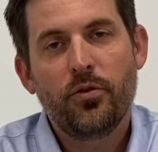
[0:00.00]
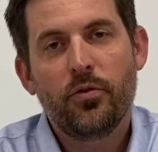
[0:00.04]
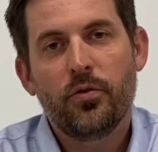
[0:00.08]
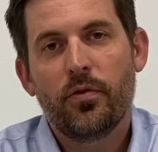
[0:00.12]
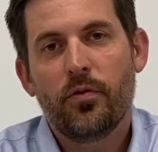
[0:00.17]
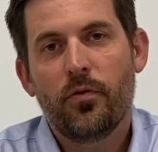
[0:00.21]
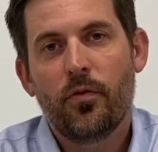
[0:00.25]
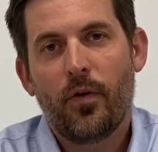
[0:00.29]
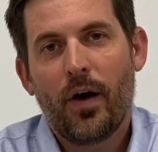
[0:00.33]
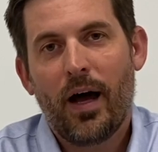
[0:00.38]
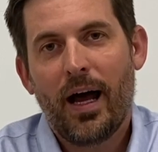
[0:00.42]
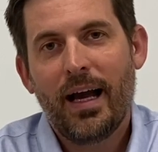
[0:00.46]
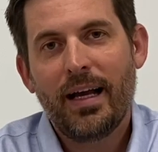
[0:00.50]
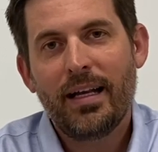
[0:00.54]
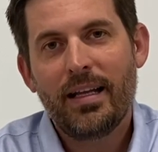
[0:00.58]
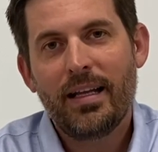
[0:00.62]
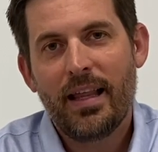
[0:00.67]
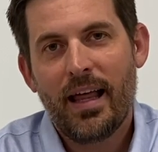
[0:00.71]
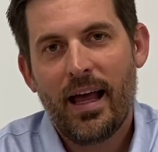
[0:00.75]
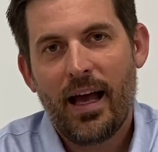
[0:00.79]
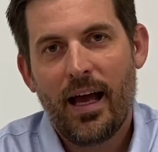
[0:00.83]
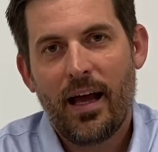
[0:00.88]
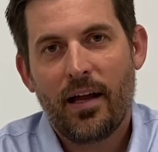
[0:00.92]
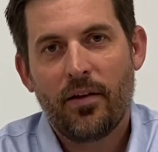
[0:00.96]
you divide
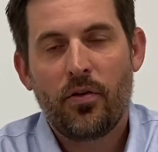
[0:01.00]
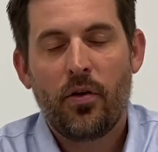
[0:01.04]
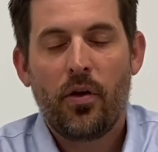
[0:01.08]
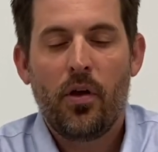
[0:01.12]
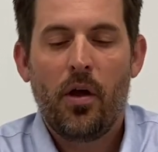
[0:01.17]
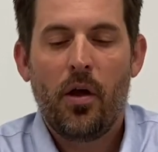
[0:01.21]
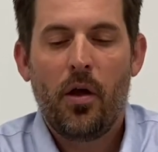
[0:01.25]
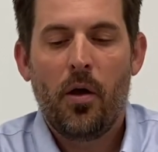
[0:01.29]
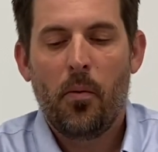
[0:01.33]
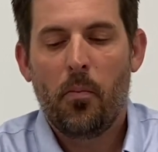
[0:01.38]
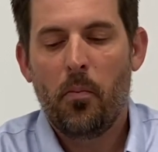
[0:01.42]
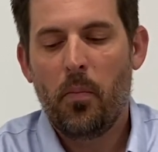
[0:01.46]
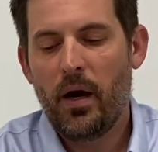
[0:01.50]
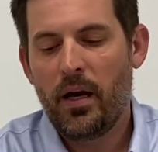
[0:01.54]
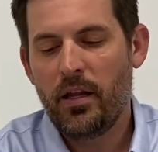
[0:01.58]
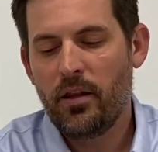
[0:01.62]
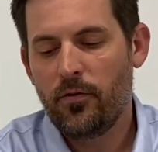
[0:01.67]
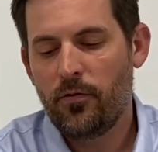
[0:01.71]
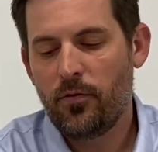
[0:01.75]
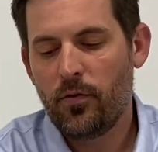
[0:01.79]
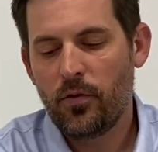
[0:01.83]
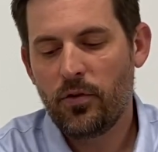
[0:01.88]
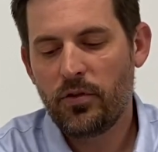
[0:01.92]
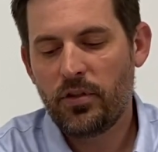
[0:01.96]
that by the
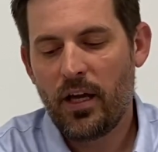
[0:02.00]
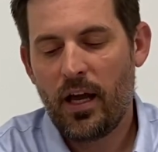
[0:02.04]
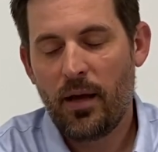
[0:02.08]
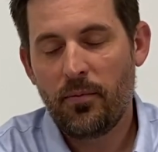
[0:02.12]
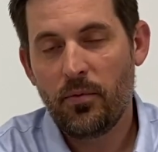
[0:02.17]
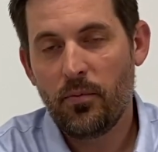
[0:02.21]
full-time